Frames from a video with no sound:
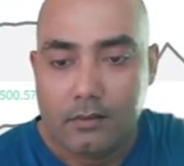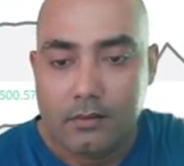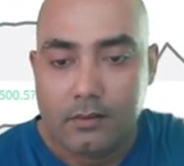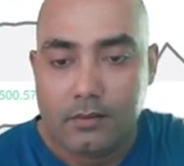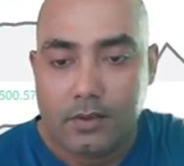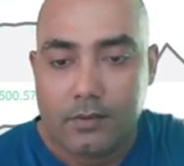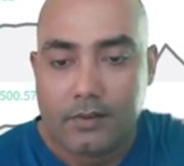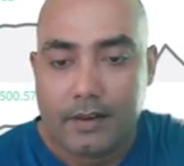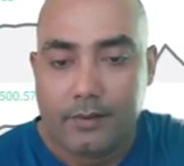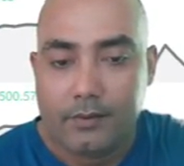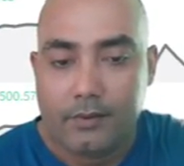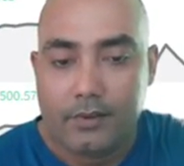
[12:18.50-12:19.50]

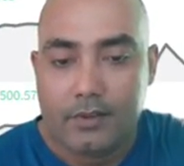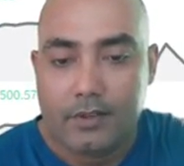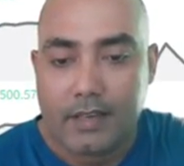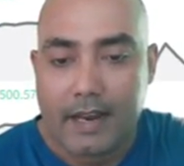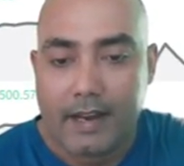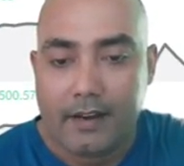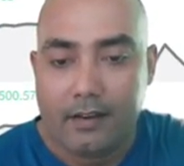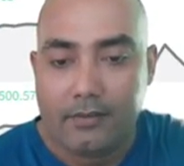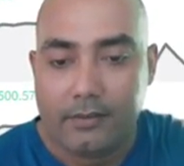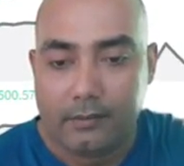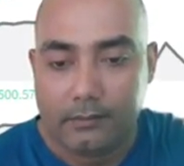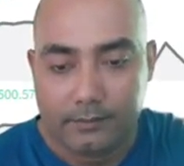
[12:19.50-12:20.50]
subscribe to this kind
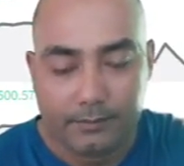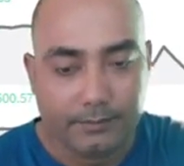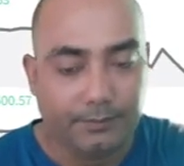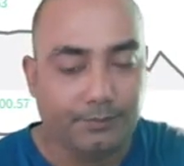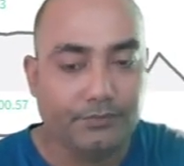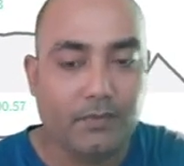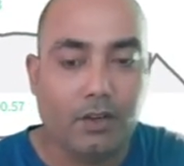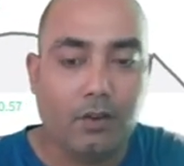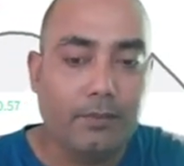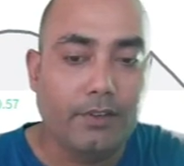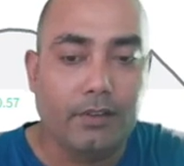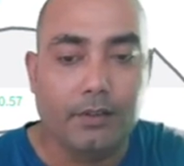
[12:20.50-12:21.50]
of
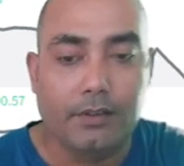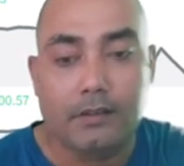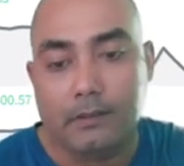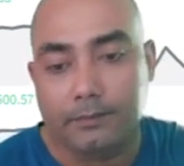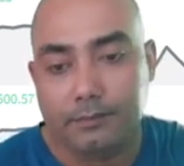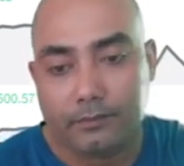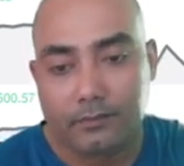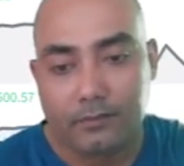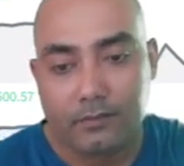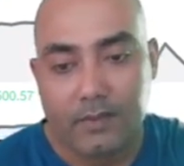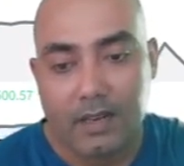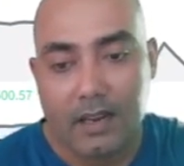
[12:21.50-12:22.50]
communities.
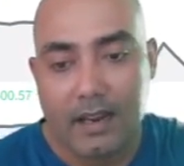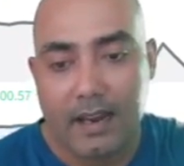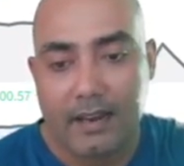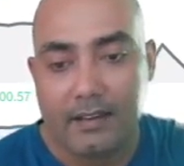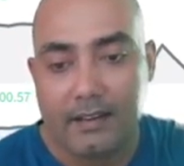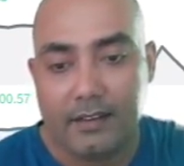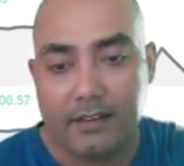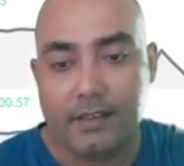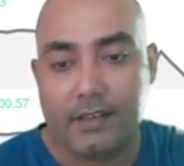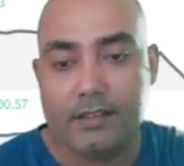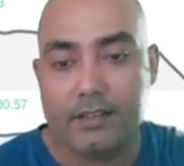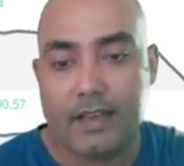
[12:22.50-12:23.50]
And here you
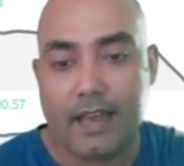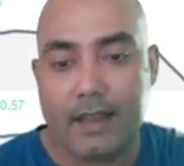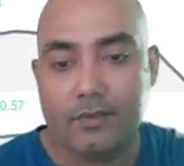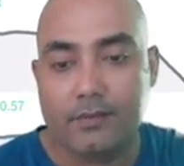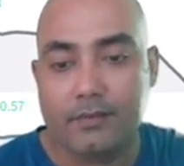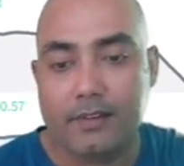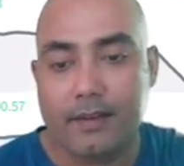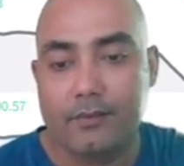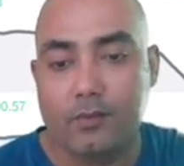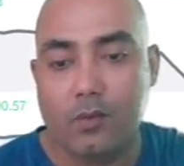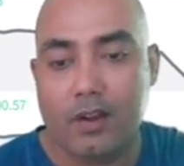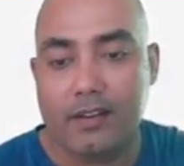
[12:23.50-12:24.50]
can see I have subscribed to
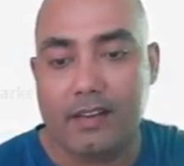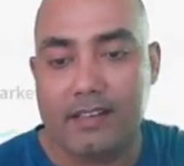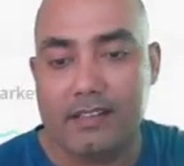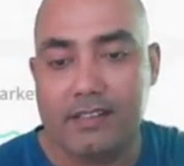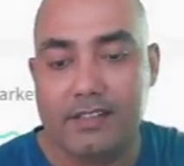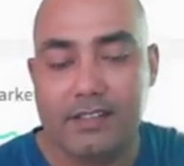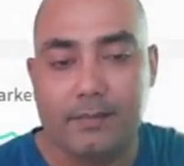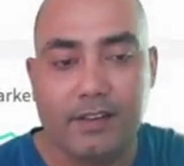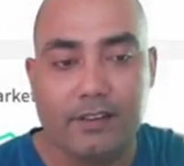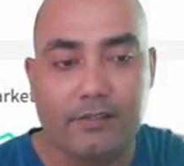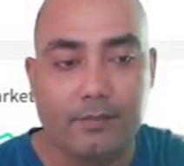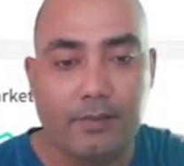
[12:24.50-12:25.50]
one, that is steam
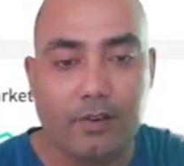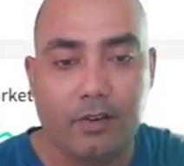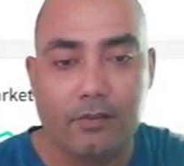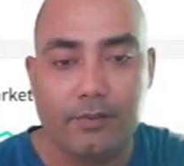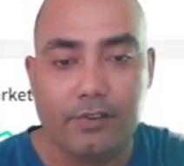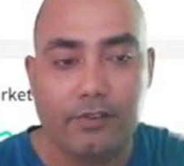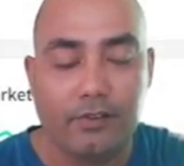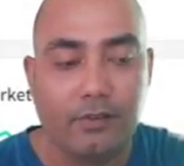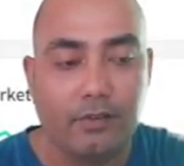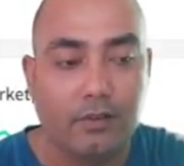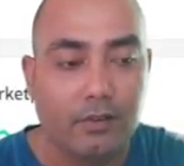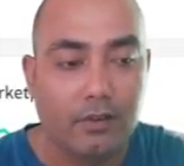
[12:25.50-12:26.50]
entrepreneur,
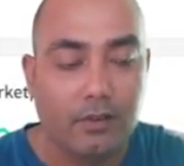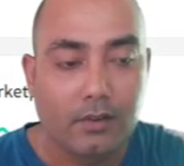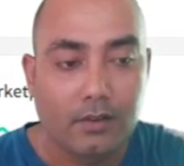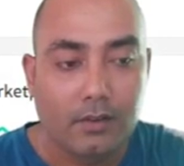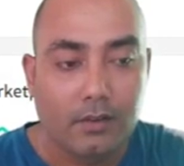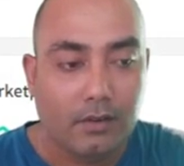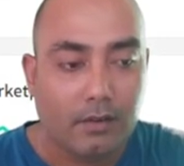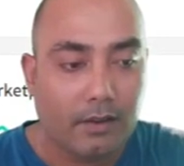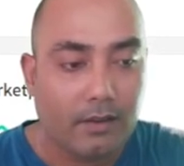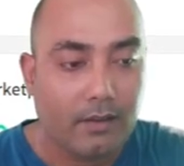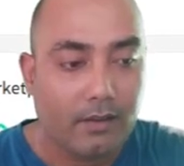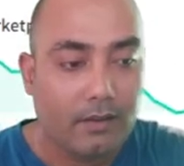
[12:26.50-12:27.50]

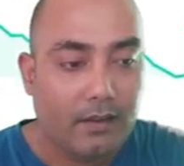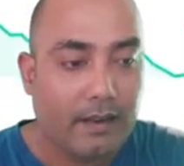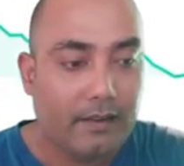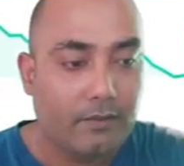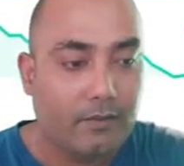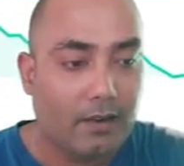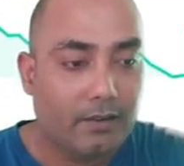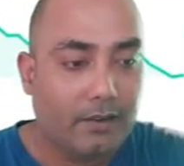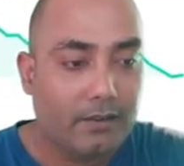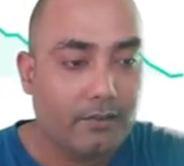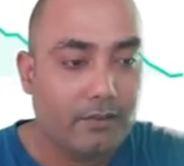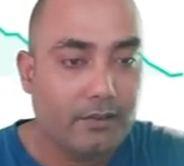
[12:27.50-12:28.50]
okay. And what you
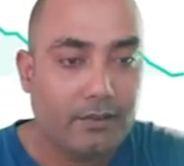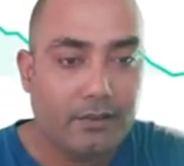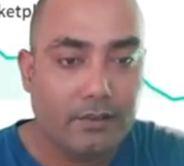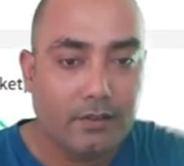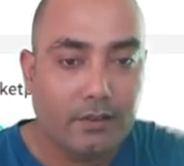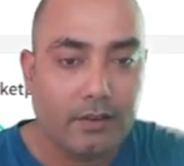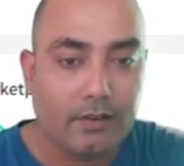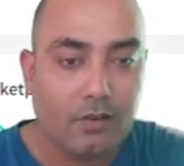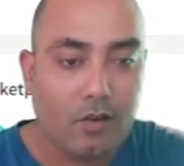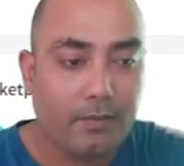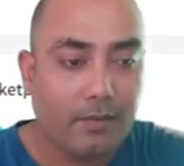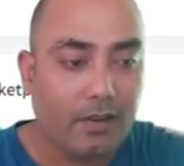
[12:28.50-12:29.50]
can do is you can
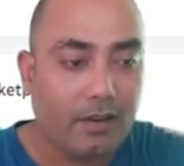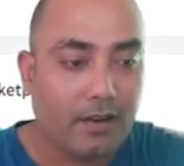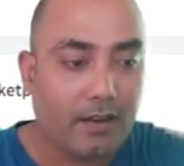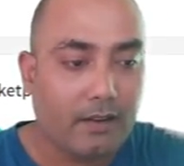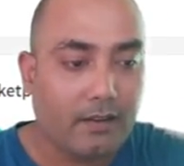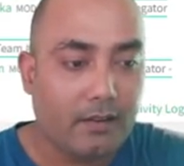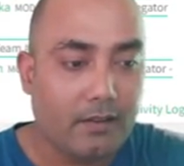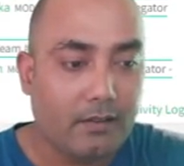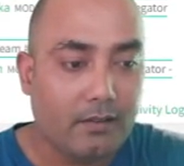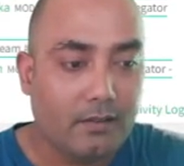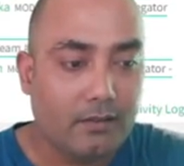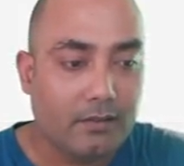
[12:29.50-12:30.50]
come here and click
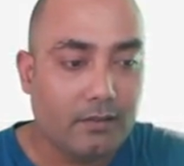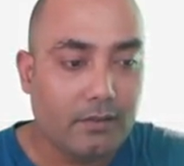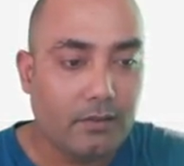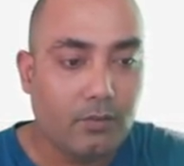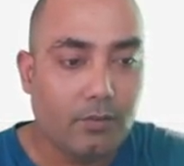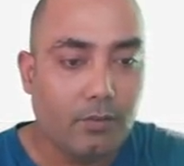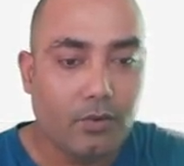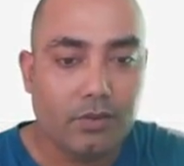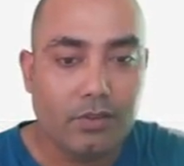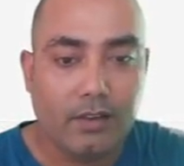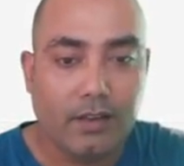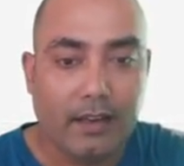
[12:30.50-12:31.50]
on new
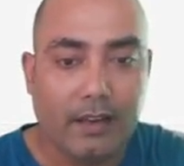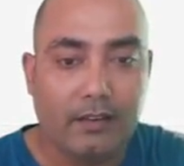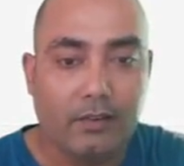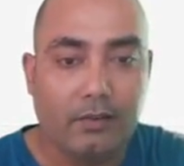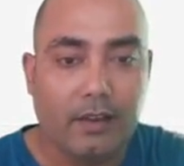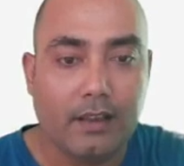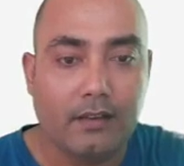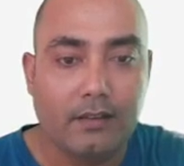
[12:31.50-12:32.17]
post, and you can